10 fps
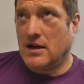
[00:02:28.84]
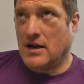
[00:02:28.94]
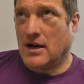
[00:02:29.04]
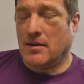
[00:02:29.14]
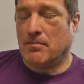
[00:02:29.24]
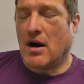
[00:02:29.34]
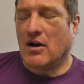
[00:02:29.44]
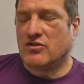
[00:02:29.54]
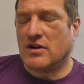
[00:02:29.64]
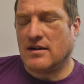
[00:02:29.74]

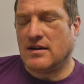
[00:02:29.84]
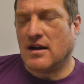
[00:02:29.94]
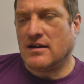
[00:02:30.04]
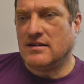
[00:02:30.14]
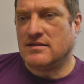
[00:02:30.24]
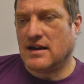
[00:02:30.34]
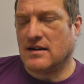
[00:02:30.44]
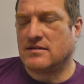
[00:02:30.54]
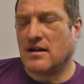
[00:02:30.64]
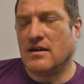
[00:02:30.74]
March
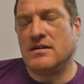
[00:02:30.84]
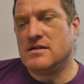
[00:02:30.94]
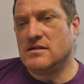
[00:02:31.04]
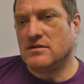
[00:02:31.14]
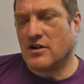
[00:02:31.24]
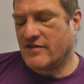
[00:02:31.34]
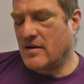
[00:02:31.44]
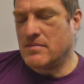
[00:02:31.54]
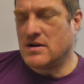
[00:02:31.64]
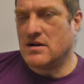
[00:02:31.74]
1996 until
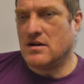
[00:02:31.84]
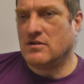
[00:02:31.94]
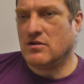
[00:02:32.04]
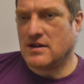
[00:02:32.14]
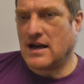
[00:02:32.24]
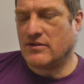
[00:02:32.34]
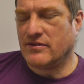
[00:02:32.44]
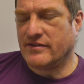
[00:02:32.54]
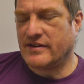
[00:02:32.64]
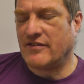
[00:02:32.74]
November
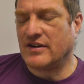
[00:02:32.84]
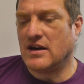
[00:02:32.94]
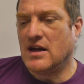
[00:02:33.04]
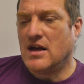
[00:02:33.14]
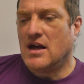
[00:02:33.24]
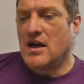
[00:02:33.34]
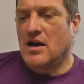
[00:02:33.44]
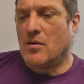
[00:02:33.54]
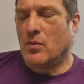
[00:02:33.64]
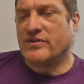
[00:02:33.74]
2007,
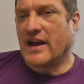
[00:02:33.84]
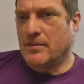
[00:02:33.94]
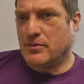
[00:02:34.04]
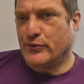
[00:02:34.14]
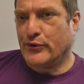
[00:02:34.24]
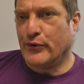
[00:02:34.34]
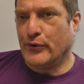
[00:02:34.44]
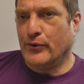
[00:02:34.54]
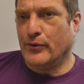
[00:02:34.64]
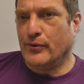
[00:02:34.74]
was able
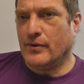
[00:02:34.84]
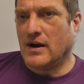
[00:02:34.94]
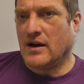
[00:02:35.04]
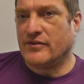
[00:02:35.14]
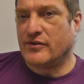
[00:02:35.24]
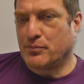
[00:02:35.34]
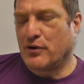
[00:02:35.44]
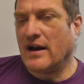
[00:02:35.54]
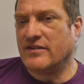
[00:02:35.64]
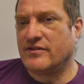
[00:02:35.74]
to
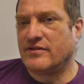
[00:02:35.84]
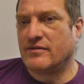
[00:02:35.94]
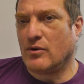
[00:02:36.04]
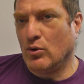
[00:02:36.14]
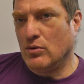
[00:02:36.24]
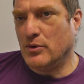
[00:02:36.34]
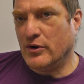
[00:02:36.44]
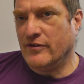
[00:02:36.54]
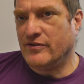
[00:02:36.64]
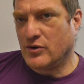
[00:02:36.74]
suppress all
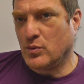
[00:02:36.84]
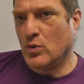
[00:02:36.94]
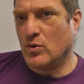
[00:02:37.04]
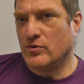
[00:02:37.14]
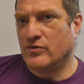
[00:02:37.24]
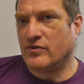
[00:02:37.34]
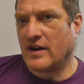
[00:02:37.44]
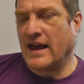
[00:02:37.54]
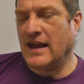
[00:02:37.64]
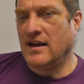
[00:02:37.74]
moves towards
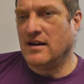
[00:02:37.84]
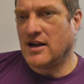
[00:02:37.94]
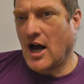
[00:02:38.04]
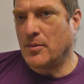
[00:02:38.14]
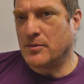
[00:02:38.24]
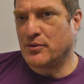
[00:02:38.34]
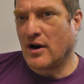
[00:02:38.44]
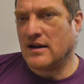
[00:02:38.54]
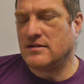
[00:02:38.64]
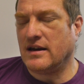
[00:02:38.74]
a carbon
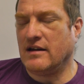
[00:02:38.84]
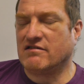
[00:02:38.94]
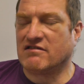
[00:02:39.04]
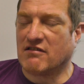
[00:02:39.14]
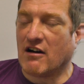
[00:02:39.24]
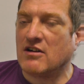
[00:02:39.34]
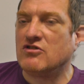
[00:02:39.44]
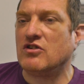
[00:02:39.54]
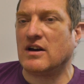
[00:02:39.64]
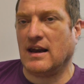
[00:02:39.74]
price. He
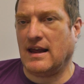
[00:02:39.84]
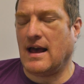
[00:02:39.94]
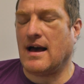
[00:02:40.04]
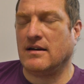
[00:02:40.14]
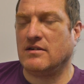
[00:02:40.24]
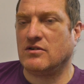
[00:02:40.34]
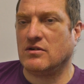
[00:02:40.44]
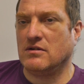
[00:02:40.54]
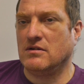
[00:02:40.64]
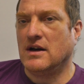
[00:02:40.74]
grudgingly had
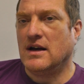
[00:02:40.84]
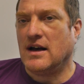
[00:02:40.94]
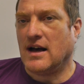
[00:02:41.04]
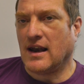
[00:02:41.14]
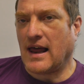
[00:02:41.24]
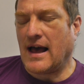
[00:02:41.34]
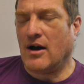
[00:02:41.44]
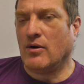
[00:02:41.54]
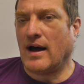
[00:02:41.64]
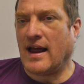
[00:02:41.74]
to
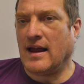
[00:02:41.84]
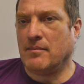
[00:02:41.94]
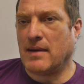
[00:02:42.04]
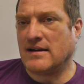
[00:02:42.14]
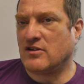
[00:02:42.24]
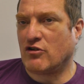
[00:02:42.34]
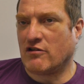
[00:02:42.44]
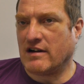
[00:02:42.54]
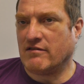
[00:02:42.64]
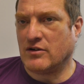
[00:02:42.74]
allow a
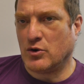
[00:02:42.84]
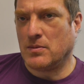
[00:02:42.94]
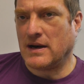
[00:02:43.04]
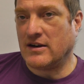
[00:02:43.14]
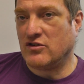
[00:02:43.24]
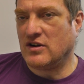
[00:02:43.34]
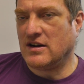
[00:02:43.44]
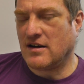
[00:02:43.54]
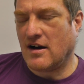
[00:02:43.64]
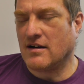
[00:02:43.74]
mandatory renewable energy
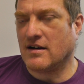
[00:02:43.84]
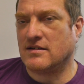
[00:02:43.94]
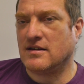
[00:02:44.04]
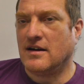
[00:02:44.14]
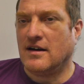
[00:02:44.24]
target,